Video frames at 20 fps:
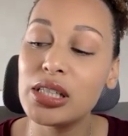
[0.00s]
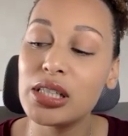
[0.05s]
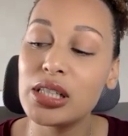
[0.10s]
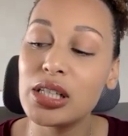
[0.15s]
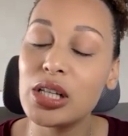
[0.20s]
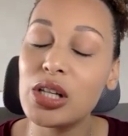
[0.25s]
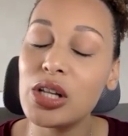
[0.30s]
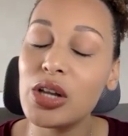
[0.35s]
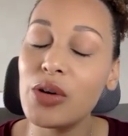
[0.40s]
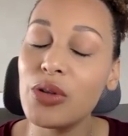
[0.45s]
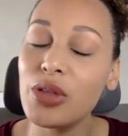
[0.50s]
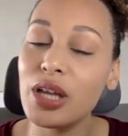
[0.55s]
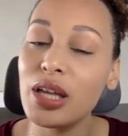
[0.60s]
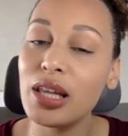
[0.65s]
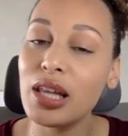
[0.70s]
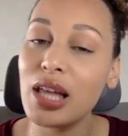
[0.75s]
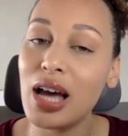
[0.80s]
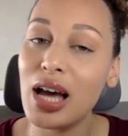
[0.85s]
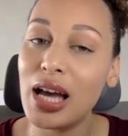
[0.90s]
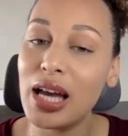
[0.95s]
clothing
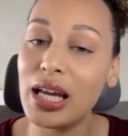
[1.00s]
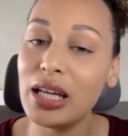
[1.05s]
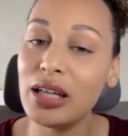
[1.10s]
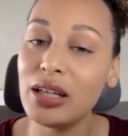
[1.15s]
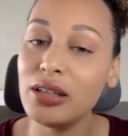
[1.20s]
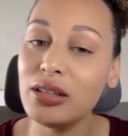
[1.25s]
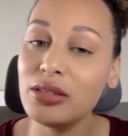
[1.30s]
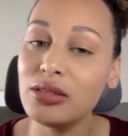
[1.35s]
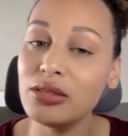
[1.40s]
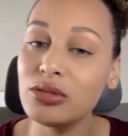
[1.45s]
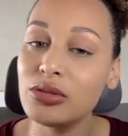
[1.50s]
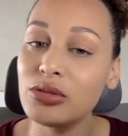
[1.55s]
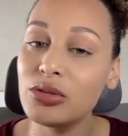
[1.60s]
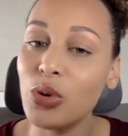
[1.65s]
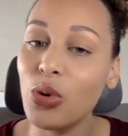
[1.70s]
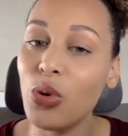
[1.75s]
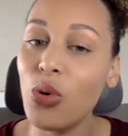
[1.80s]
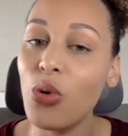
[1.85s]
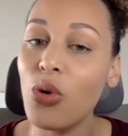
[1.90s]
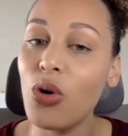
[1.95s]
line,
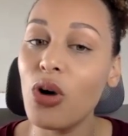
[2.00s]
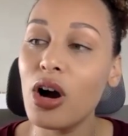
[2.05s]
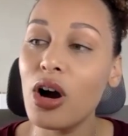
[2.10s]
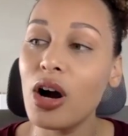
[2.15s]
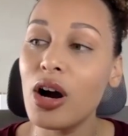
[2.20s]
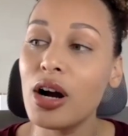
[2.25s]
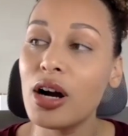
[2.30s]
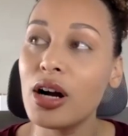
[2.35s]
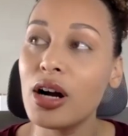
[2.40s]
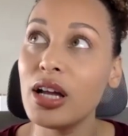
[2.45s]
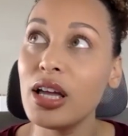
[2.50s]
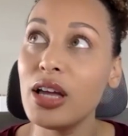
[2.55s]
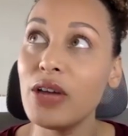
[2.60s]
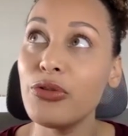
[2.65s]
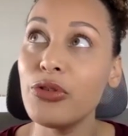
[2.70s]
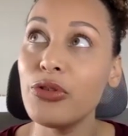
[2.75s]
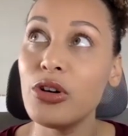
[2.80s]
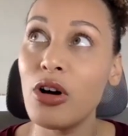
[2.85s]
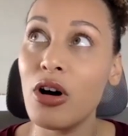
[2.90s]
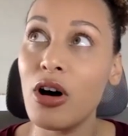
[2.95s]
or
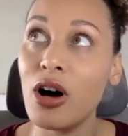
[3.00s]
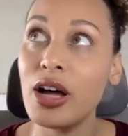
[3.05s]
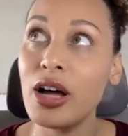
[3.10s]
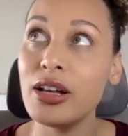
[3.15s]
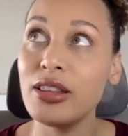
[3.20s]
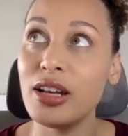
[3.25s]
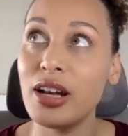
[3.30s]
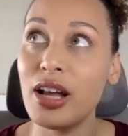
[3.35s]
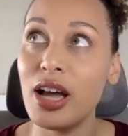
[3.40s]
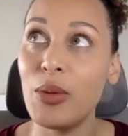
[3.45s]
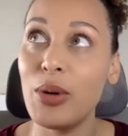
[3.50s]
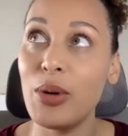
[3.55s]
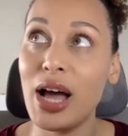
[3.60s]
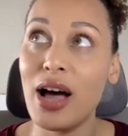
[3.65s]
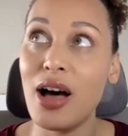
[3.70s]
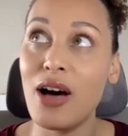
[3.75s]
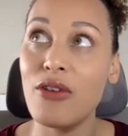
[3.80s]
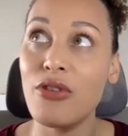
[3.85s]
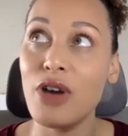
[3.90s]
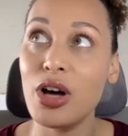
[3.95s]
if not, then I would
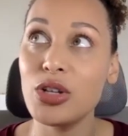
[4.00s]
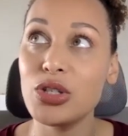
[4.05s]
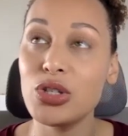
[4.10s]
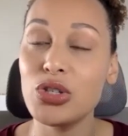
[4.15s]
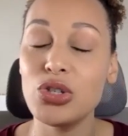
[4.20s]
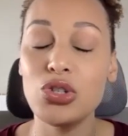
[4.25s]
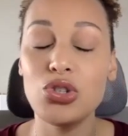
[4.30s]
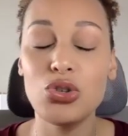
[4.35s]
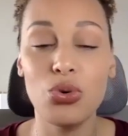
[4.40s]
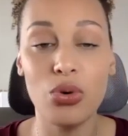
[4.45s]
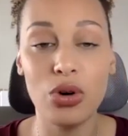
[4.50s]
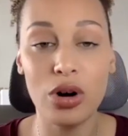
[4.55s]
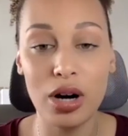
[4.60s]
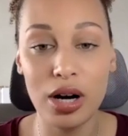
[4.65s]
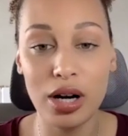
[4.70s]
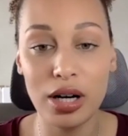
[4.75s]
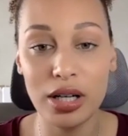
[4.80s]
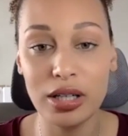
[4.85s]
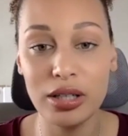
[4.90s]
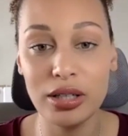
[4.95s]
have a
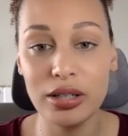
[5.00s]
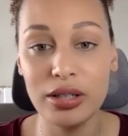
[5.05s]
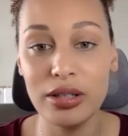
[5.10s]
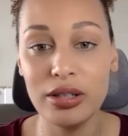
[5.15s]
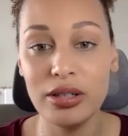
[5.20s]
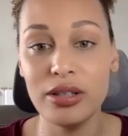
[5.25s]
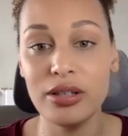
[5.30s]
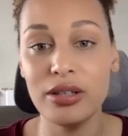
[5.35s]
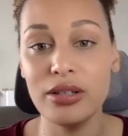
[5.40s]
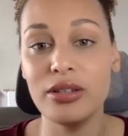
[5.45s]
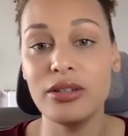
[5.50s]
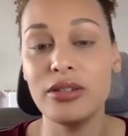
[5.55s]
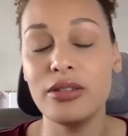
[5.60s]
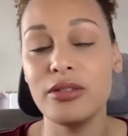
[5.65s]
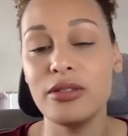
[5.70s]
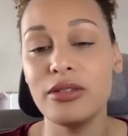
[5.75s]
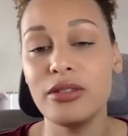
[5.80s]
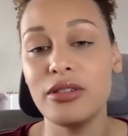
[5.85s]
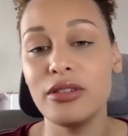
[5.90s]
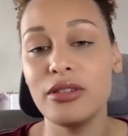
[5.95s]
store
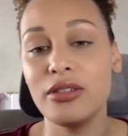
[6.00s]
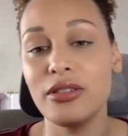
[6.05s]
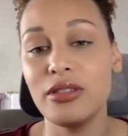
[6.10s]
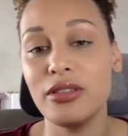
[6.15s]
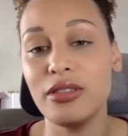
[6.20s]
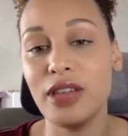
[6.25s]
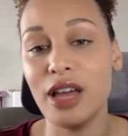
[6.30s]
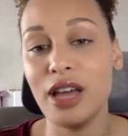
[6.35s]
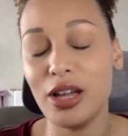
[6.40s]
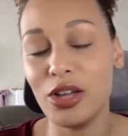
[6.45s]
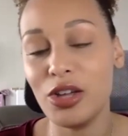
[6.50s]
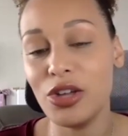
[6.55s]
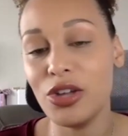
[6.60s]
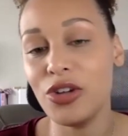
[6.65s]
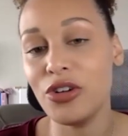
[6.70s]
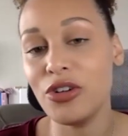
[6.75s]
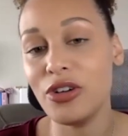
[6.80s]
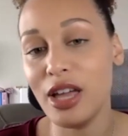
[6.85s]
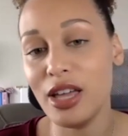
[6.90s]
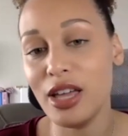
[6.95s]
that
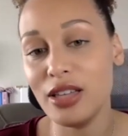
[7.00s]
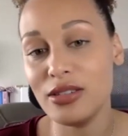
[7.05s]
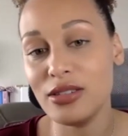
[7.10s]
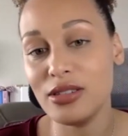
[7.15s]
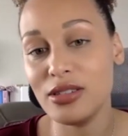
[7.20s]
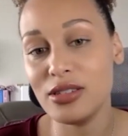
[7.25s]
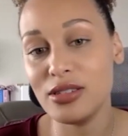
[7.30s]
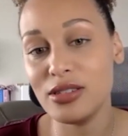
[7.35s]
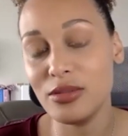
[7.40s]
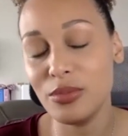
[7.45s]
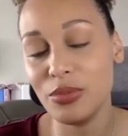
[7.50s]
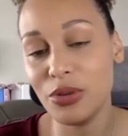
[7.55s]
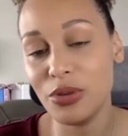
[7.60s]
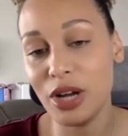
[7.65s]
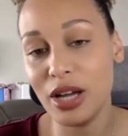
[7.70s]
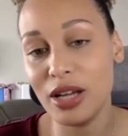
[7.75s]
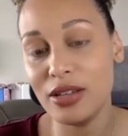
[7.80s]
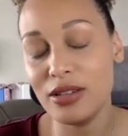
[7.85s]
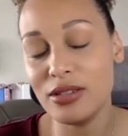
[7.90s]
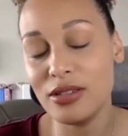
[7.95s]
curates
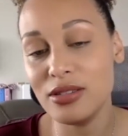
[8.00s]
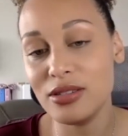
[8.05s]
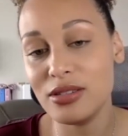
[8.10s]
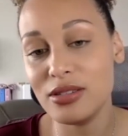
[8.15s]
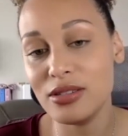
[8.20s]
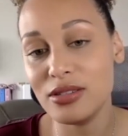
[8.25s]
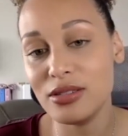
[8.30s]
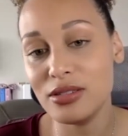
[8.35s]
brands.